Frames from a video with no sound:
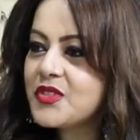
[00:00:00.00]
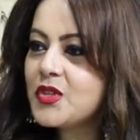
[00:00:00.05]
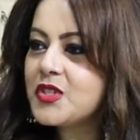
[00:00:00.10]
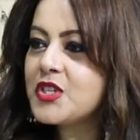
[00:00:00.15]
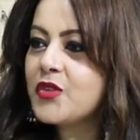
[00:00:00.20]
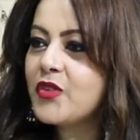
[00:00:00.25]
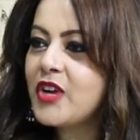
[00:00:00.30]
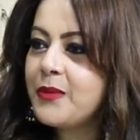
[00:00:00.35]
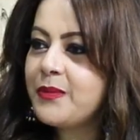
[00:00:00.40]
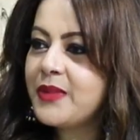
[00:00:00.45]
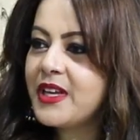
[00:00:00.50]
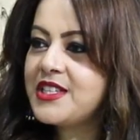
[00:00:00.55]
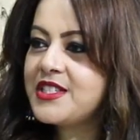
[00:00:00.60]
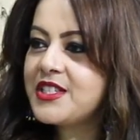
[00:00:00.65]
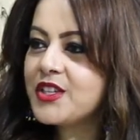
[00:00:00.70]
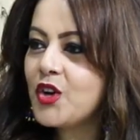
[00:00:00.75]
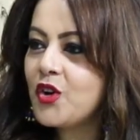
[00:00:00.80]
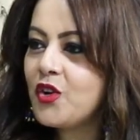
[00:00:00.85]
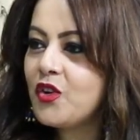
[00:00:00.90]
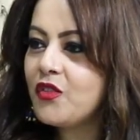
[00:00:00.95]
so it's a great place
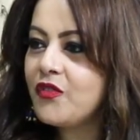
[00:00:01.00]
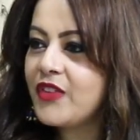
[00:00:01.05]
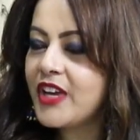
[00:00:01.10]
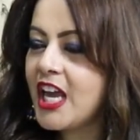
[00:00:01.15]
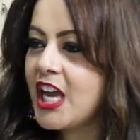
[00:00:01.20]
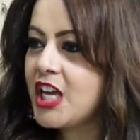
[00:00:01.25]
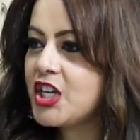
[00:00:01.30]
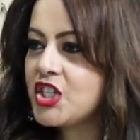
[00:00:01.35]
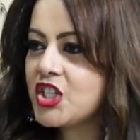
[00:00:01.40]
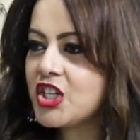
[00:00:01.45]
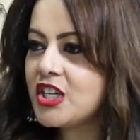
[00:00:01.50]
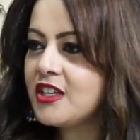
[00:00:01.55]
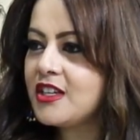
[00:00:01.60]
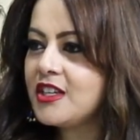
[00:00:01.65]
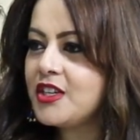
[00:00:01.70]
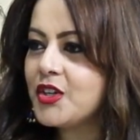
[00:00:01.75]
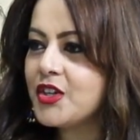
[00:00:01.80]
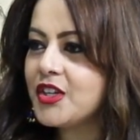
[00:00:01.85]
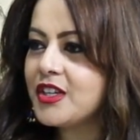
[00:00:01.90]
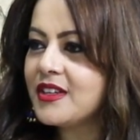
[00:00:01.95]
to go
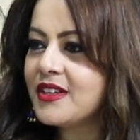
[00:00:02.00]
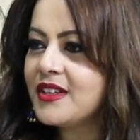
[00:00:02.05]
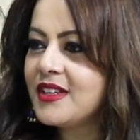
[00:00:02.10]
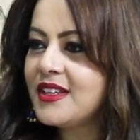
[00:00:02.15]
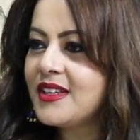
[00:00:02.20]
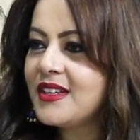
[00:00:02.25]
vacation, or?